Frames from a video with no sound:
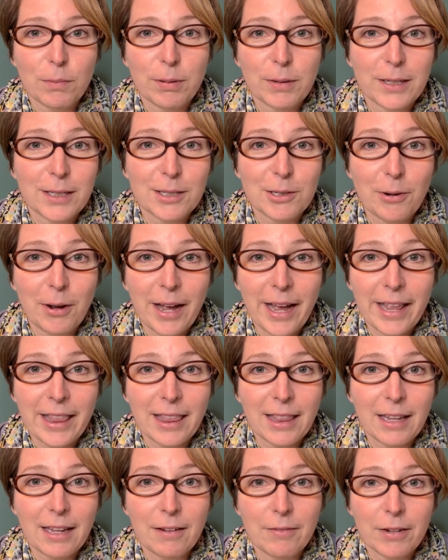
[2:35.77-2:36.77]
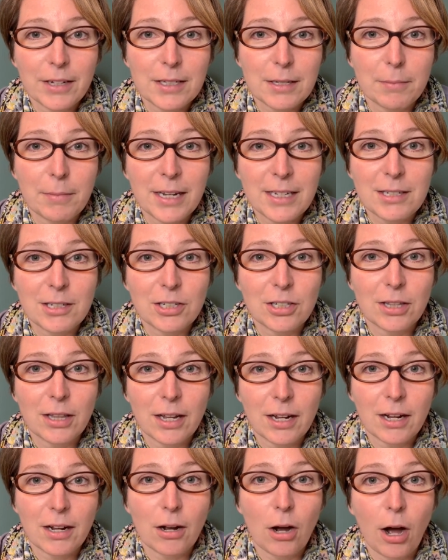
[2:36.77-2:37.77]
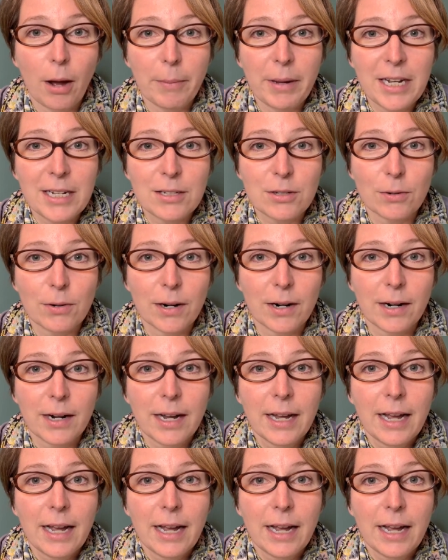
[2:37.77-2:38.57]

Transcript: please go ahead and leave us a message in the comments or